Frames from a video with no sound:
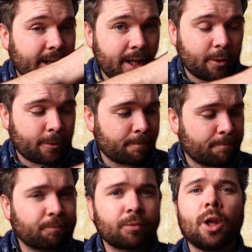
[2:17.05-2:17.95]
here.
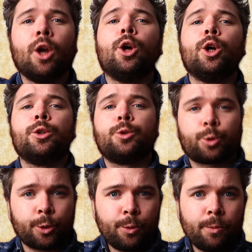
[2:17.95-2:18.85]

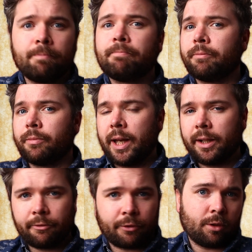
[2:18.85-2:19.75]
True
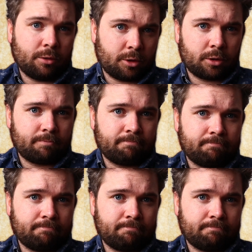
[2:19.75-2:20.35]
and false.